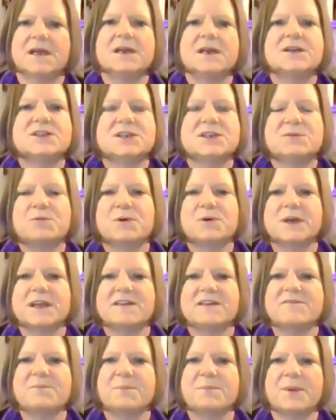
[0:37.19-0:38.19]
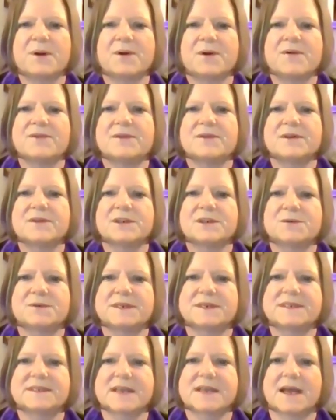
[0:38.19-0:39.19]
She will give birth to a
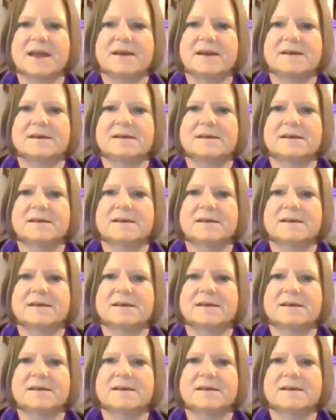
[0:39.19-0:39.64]
son,